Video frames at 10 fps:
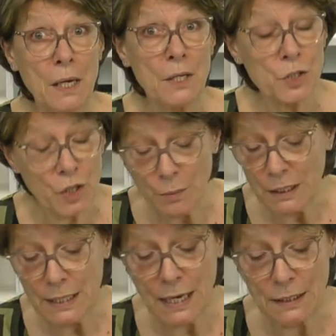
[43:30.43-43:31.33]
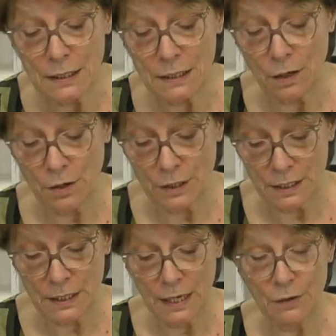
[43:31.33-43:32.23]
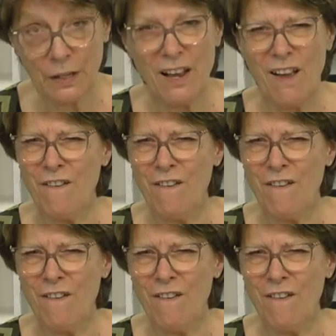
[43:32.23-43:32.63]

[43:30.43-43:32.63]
so many talented artists out there,